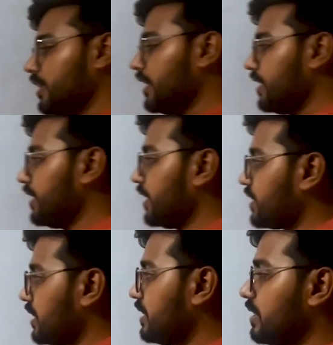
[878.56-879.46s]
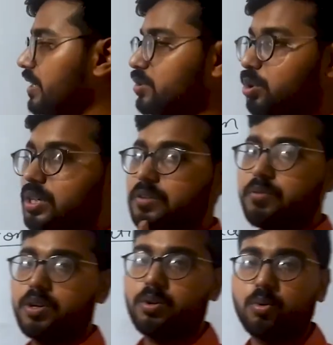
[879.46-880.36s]
in integration there is only
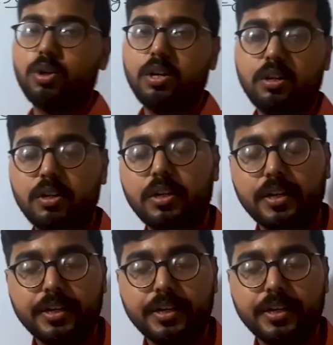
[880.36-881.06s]
one rule,